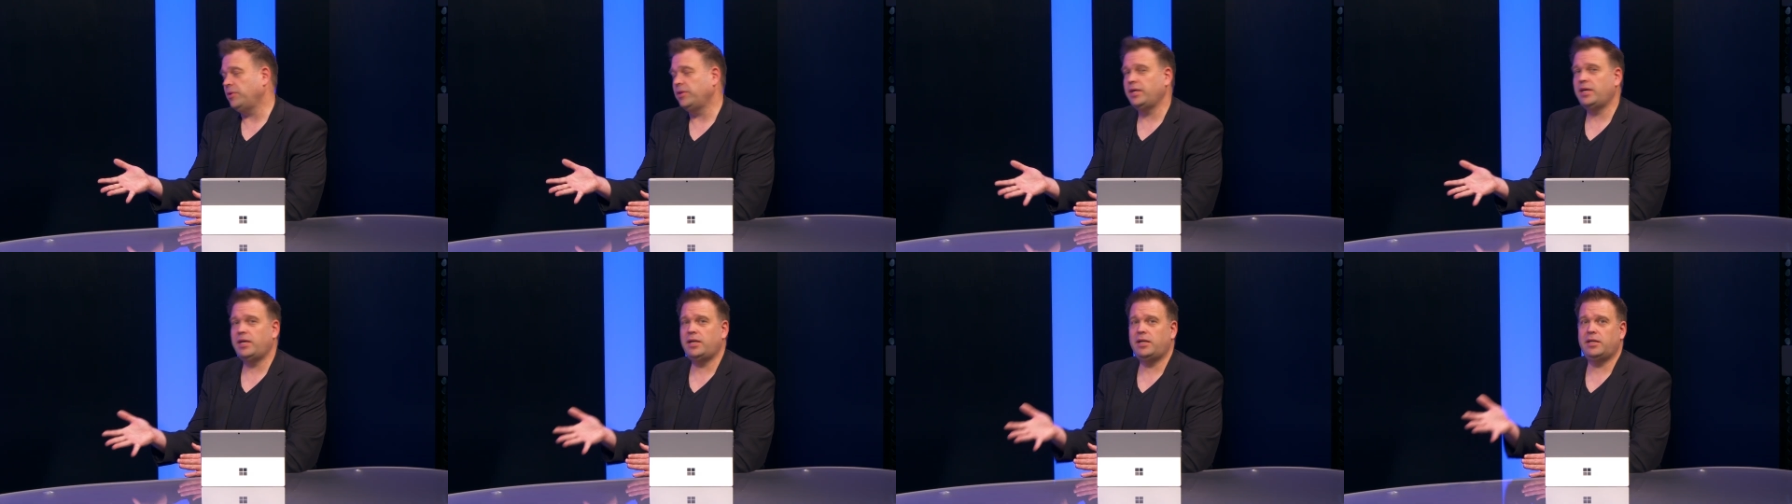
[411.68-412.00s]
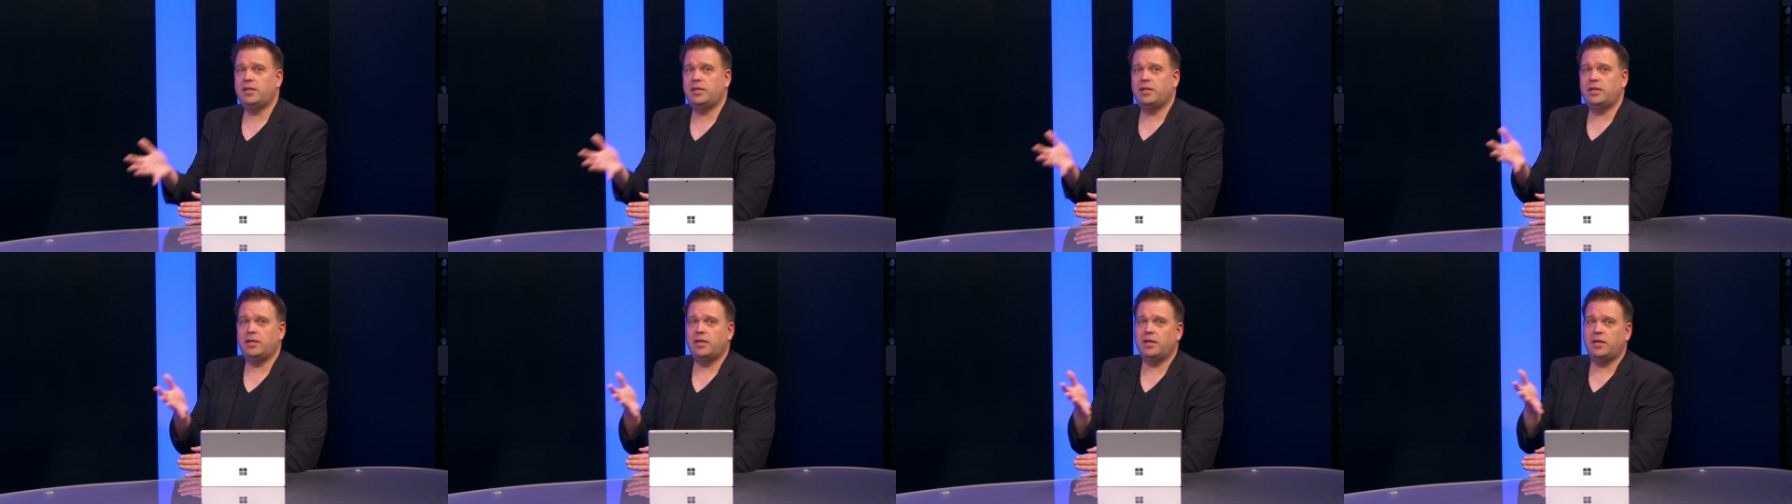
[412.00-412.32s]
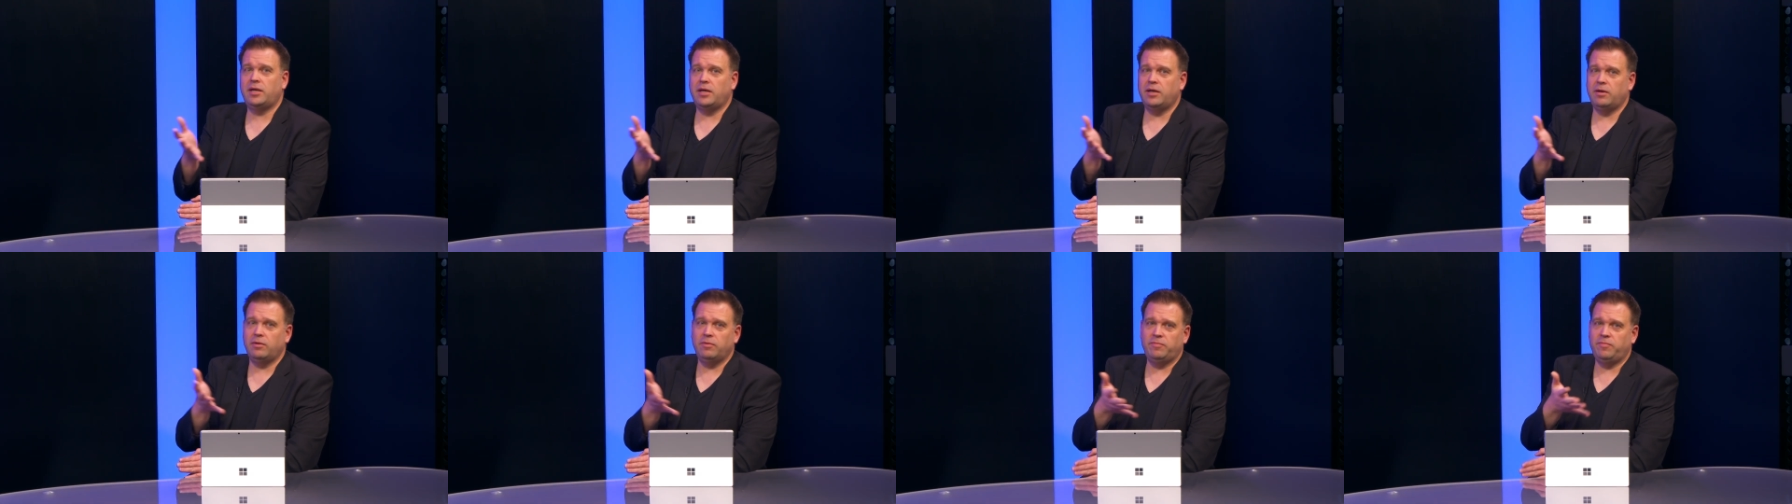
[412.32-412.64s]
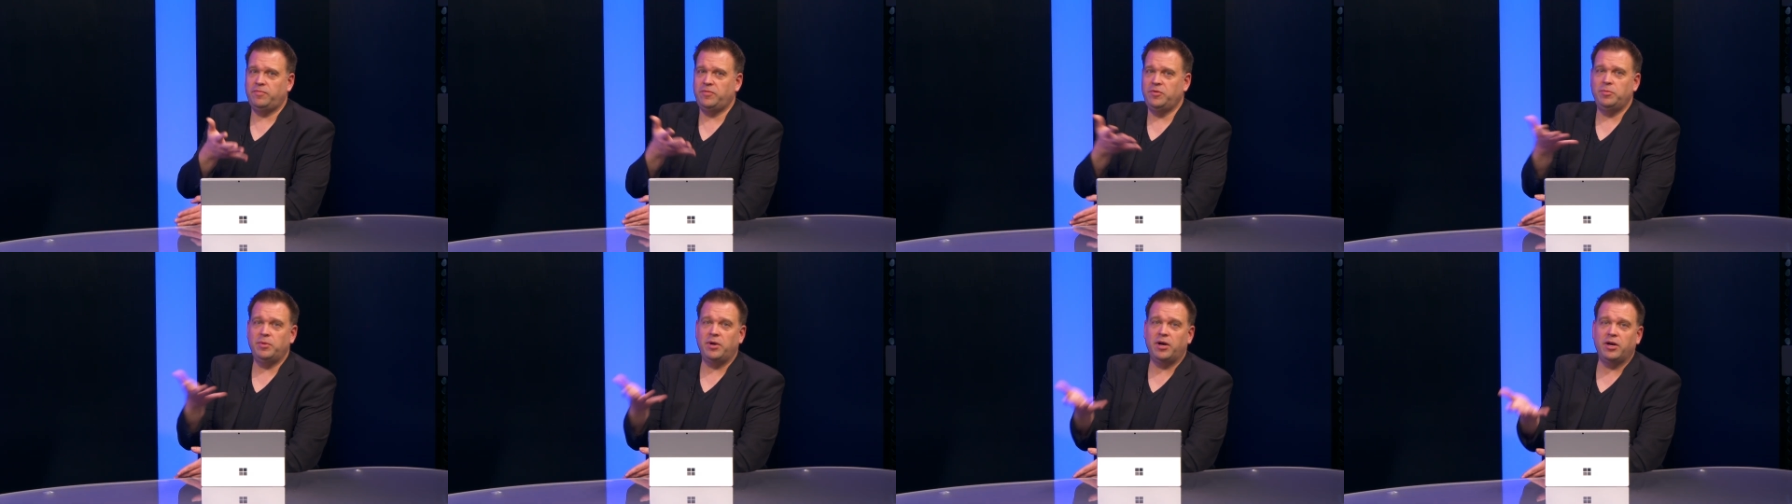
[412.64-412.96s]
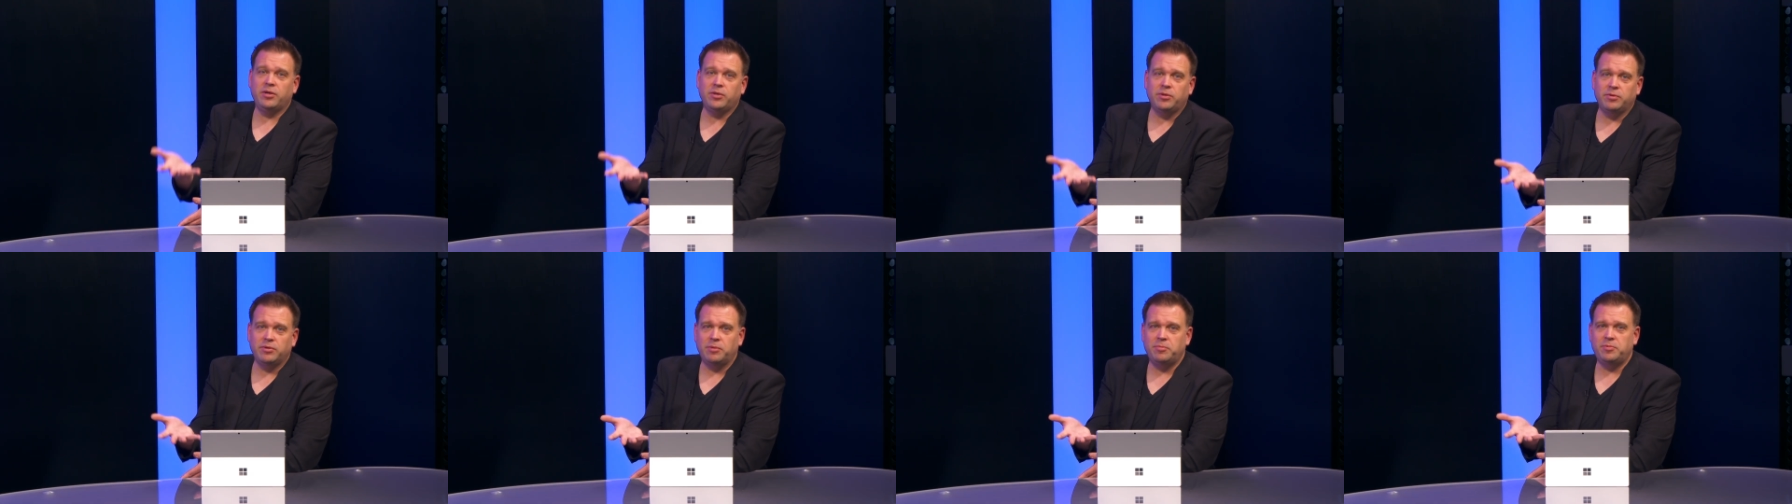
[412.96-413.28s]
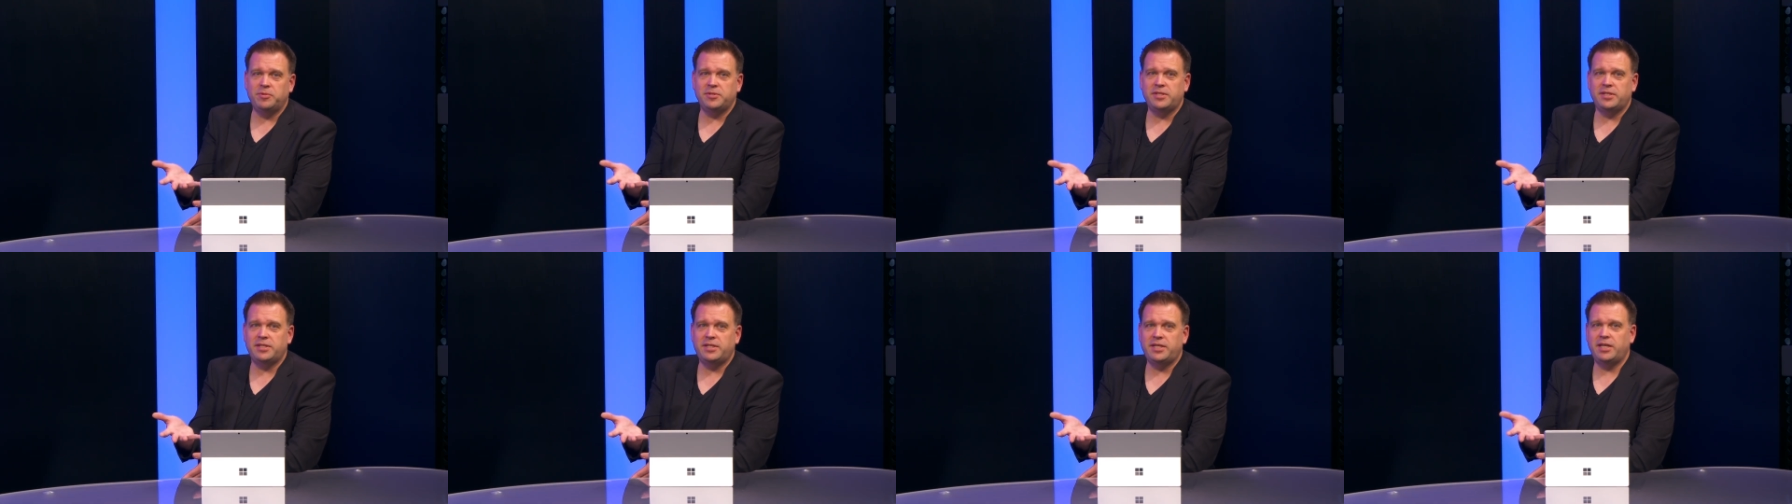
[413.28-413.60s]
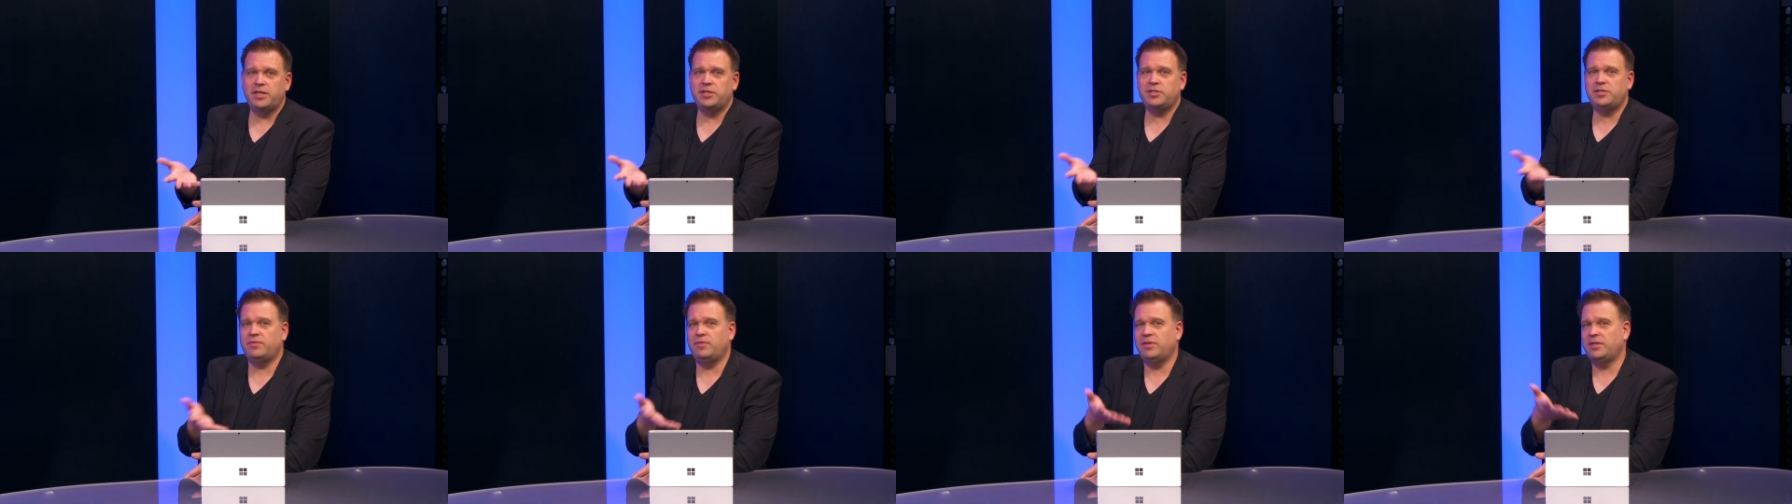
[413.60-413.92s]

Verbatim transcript: then, numerical representation